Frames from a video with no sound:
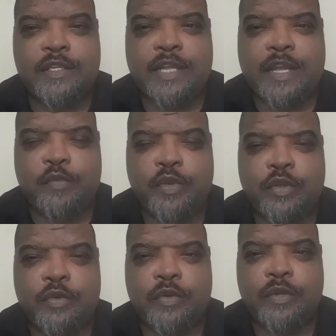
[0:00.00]
to help
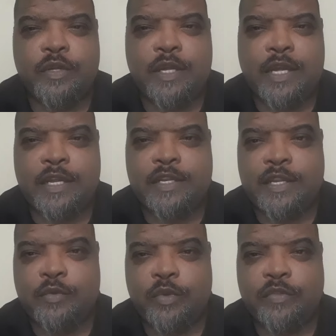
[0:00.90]
you
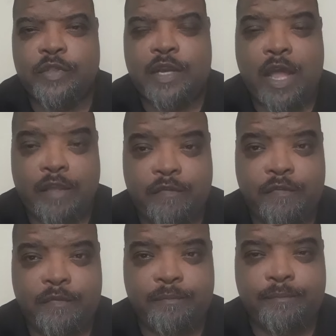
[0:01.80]
deal with life.